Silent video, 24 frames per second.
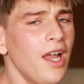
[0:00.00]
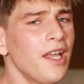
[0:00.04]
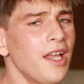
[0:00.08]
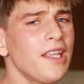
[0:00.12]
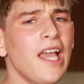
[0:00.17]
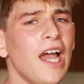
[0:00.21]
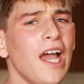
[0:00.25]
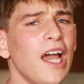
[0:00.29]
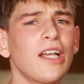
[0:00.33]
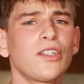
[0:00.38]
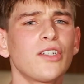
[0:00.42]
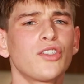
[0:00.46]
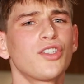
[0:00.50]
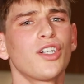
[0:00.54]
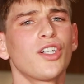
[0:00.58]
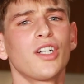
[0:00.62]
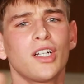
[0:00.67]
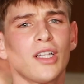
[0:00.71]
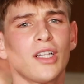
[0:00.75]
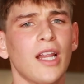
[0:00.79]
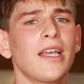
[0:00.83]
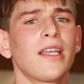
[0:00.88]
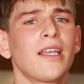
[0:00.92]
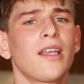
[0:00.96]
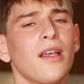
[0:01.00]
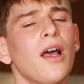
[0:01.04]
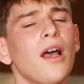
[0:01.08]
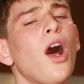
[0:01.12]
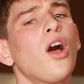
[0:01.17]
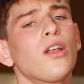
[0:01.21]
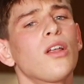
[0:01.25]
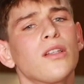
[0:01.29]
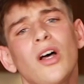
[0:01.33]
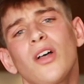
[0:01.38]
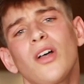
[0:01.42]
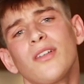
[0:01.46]
yeah, sure, like,
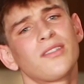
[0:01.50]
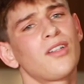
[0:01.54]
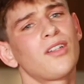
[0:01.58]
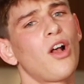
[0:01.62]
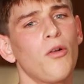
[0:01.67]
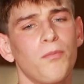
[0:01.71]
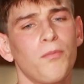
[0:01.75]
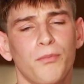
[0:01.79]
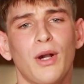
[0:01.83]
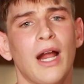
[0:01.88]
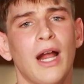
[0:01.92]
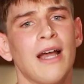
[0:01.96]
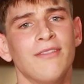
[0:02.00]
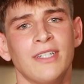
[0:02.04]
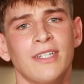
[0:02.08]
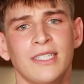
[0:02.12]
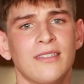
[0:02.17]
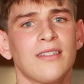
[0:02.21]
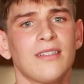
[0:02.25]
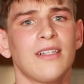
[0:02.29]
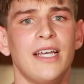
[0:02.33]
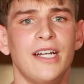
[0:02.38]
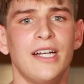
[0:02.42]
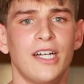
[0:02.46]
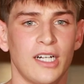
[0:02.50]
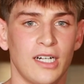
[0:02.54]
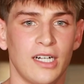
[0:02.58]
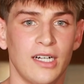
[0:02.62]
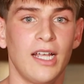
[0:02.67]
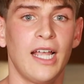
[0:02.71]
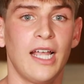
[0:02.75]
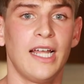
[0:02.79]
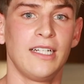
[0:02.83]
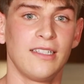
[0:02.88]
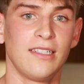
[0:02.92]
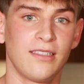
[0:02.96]
I'll sell privates later.
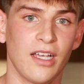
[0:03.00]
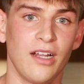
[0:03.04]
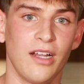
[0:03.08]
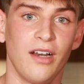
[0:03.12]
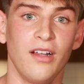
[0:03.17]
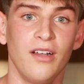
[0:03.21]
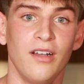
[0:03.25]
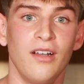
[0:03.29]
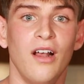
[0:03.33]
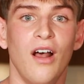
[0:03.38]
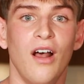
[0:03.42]
And he said,